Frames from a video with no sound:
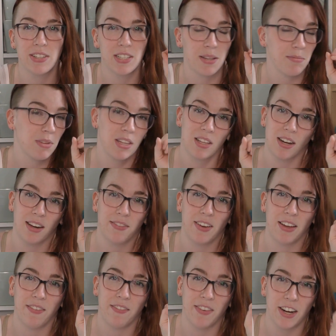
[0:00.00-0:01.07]
something that I
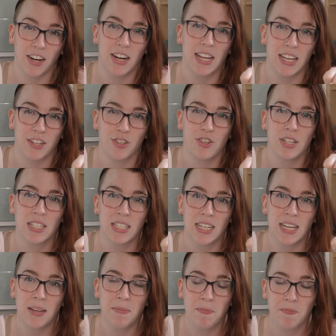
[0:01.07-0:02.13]
found very
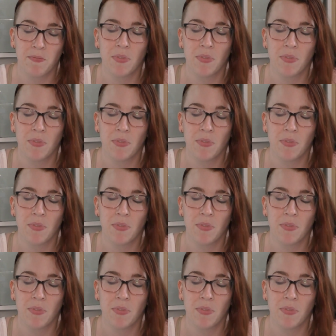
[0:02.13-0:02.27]
interesting.